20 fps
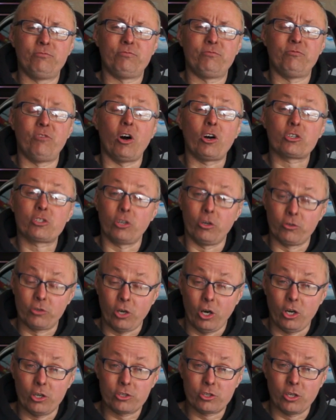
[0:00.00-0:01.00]
Vauxhall
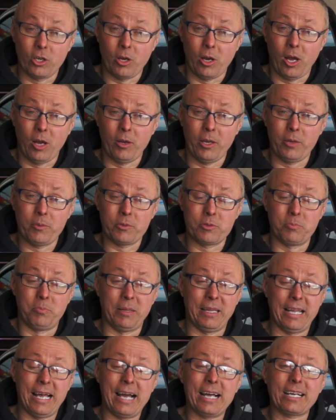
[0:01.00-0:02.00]
Corsa. It was
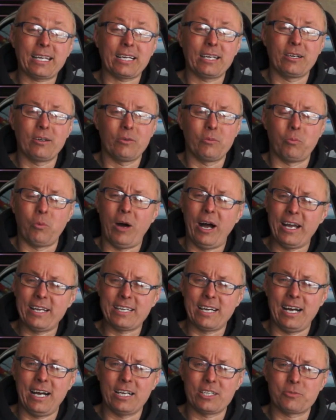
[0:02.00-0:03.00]
black, wide
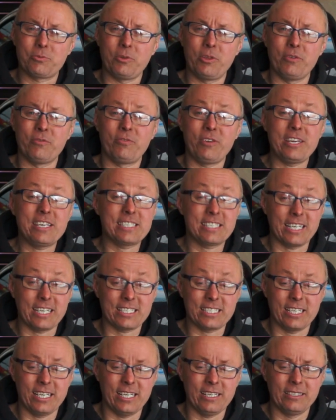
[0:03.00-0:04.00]
arch with the
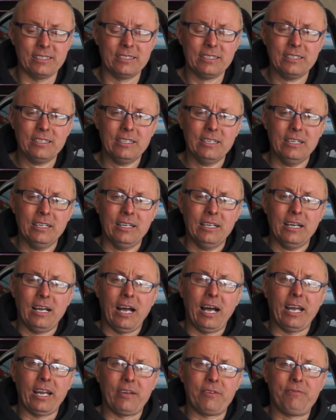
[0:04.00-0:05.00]
V6 in it,
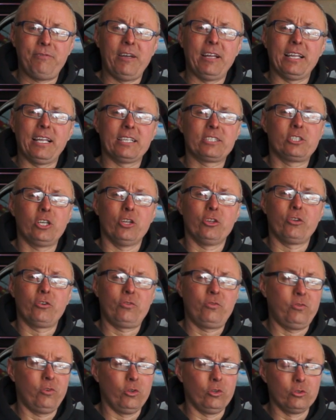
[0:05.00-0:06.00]
and I felt I'd gone the
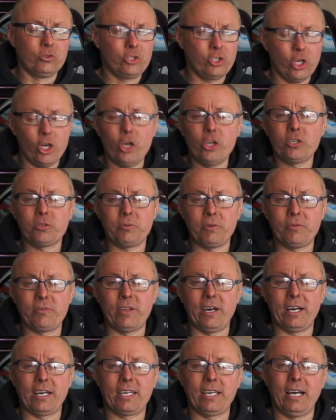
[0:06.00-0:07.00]
full journey with
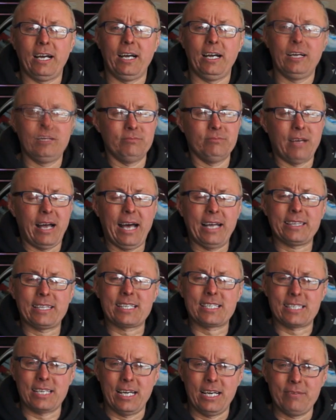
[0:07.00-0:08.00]
that car. At the
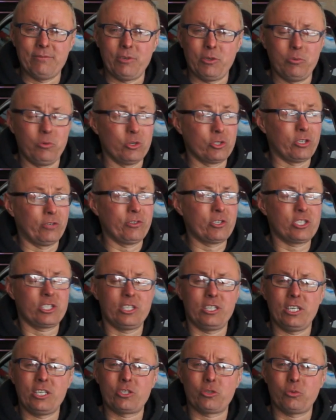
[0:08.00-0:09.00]
time there was
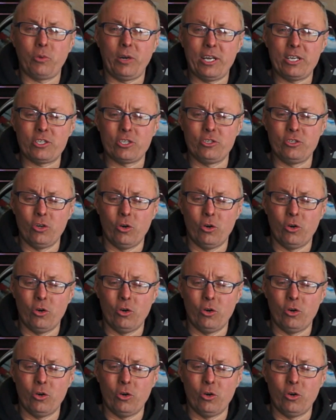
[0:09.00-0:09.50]
obviously the twin engine